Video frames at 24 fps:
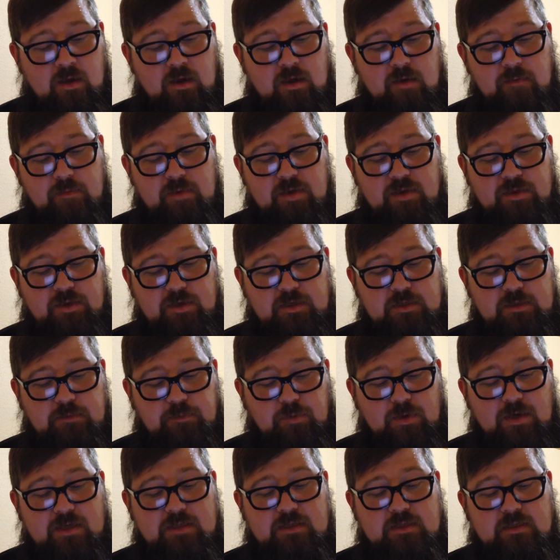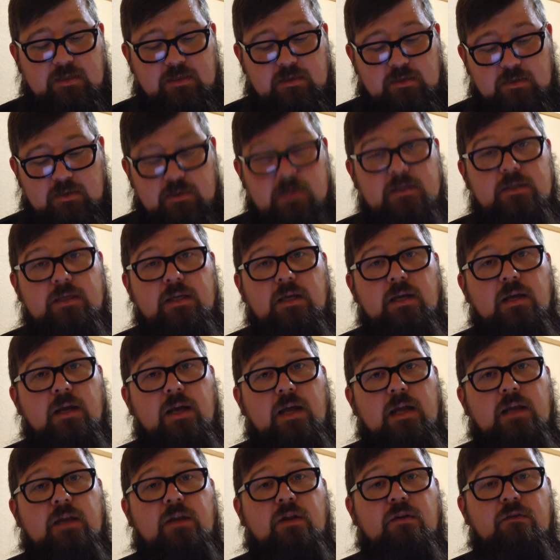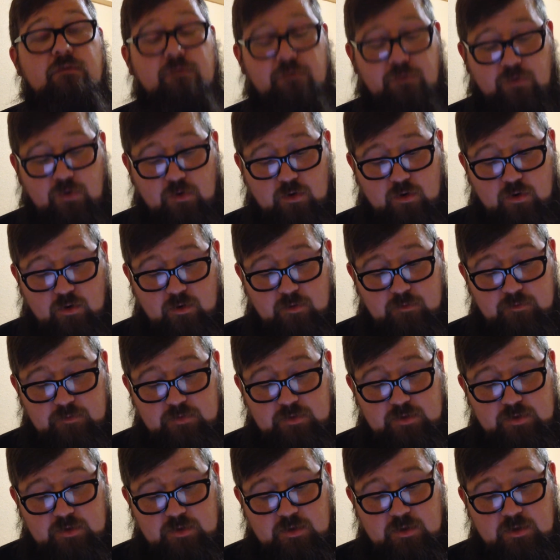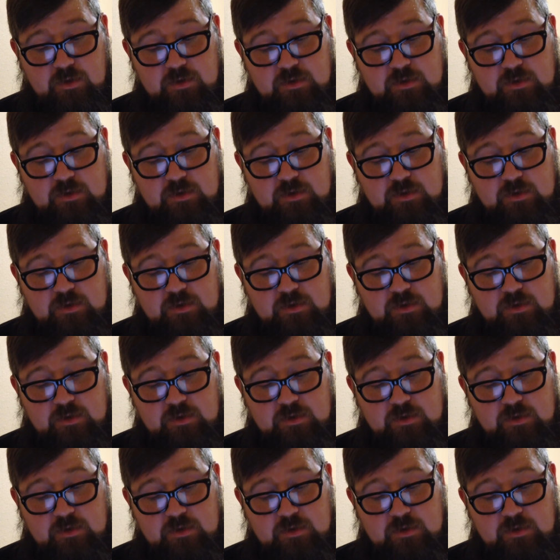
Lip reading: A myth expresses and confirms